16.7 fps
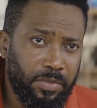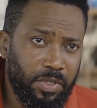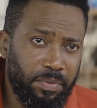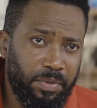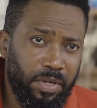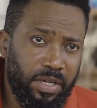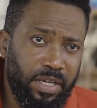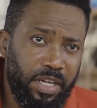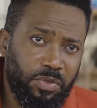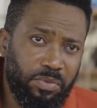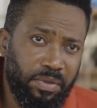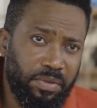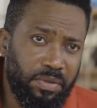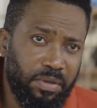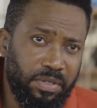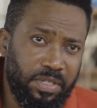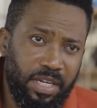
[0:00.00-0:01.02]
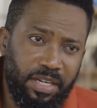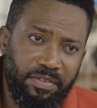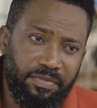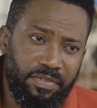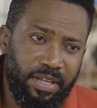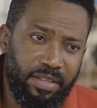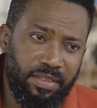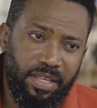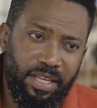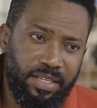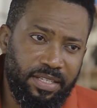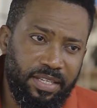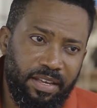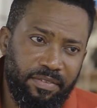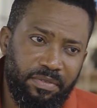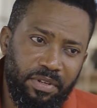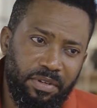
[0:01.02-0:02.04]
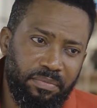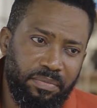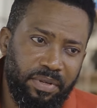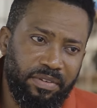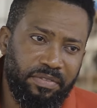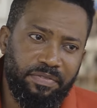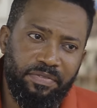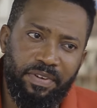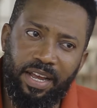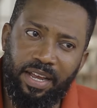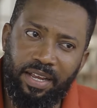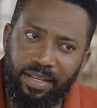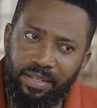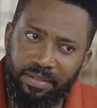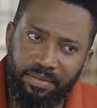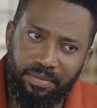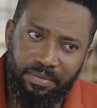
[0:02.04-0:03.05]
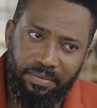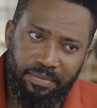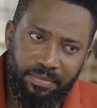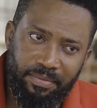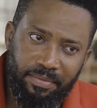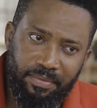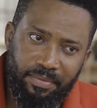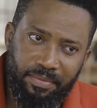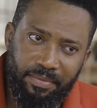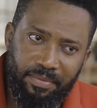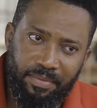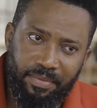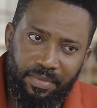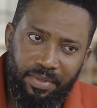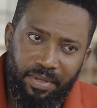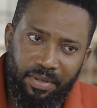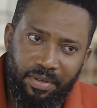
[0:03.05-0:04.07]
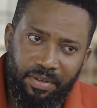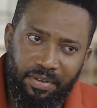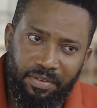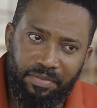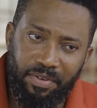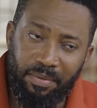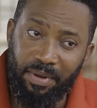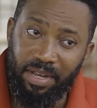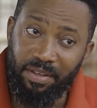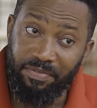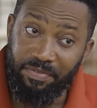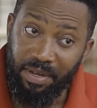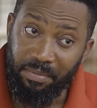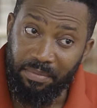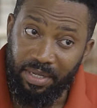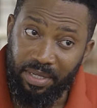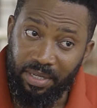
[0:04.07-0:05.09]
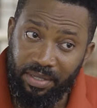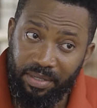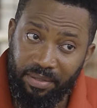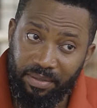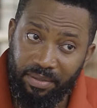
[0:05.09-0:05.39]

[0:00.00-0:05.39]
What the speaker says: To be honest with you, Jennifer, things have not been fine for my family.